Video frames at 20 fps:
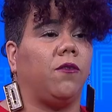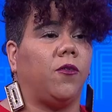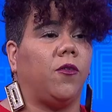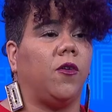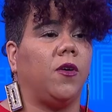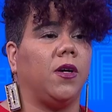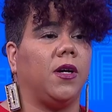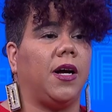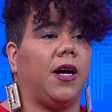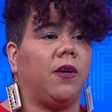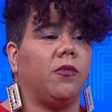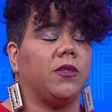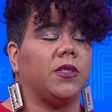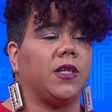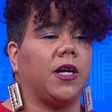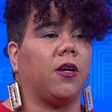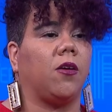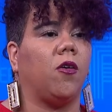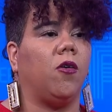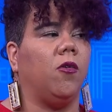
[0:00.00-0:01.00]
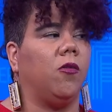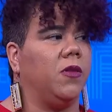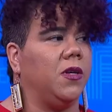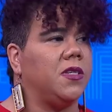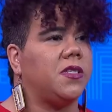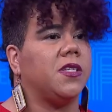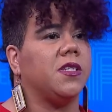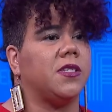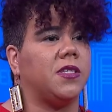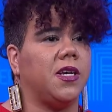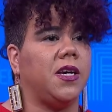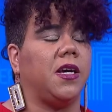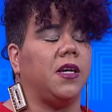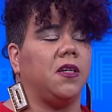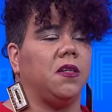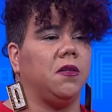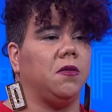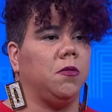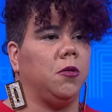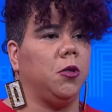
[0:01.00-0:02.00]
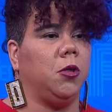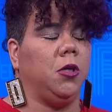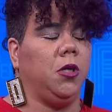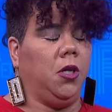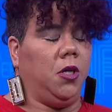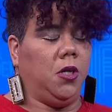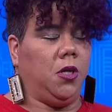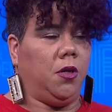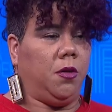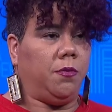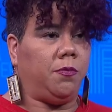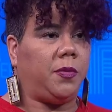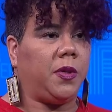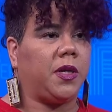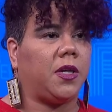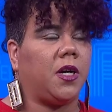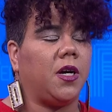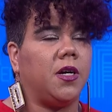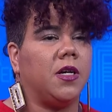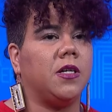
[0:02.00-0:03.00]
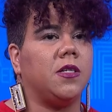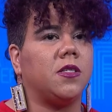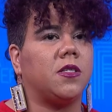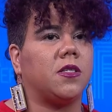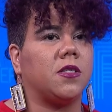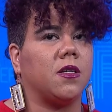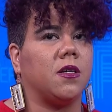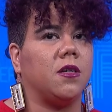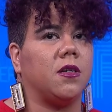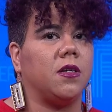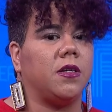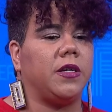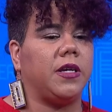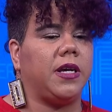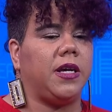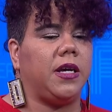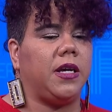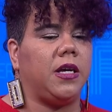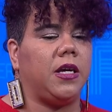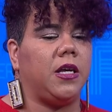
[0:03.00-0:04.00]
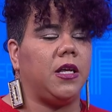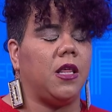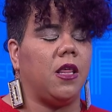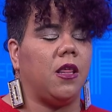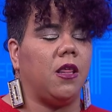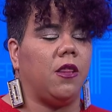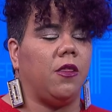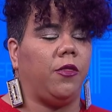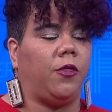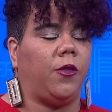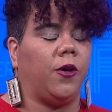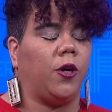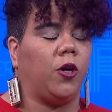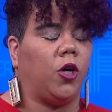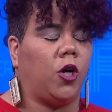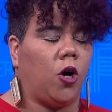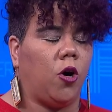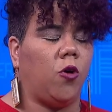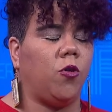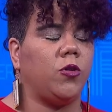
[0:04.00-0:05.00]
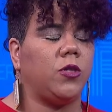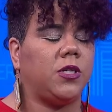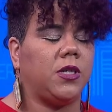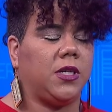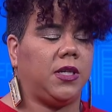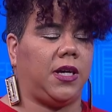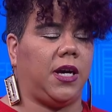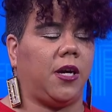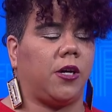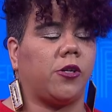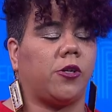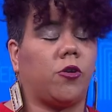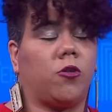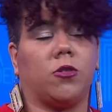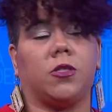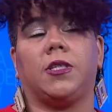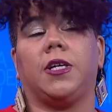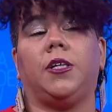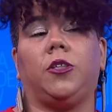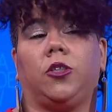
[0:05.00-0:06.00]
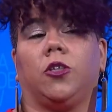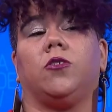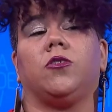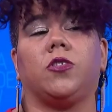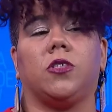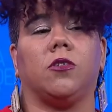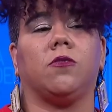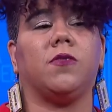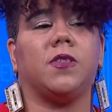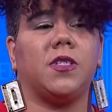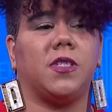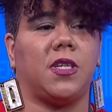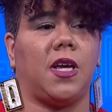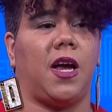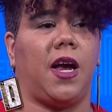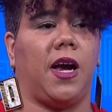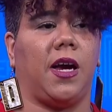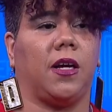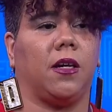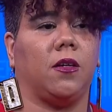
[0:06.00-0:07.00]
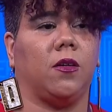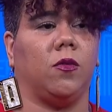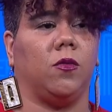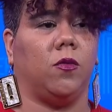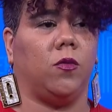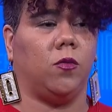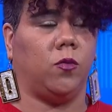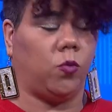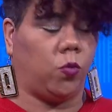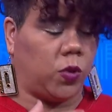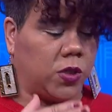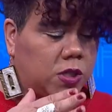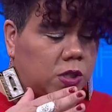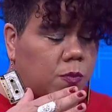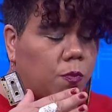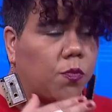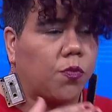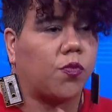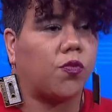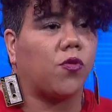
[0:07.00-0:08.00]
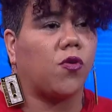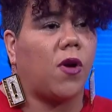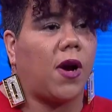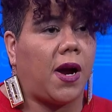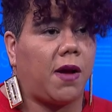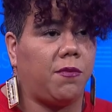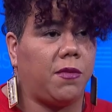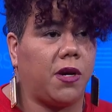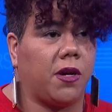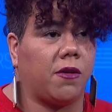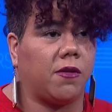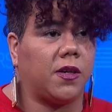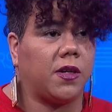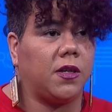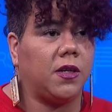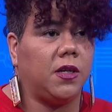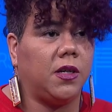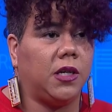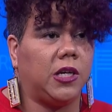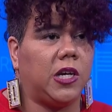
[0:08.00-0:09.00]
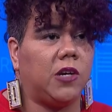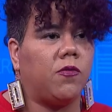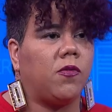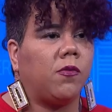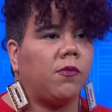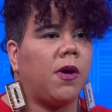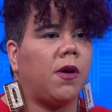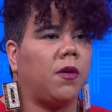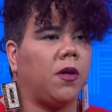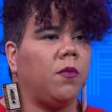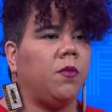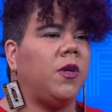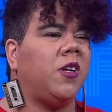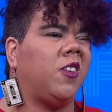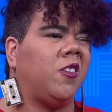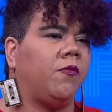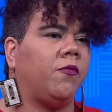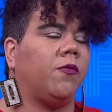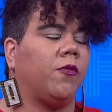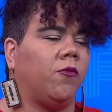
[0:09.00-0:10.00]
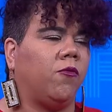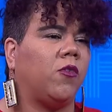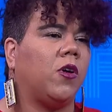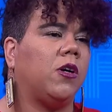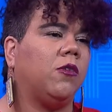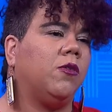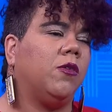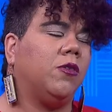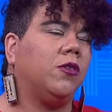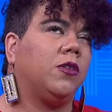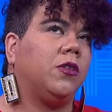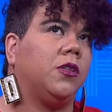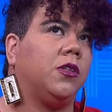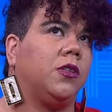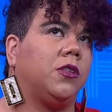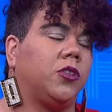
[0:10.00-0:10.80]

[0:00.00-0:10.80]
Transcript: for. I was like, oh, this is it. Because the goal to get Rosselló to resign mm -hmm. was primary. It reminded me of the, the,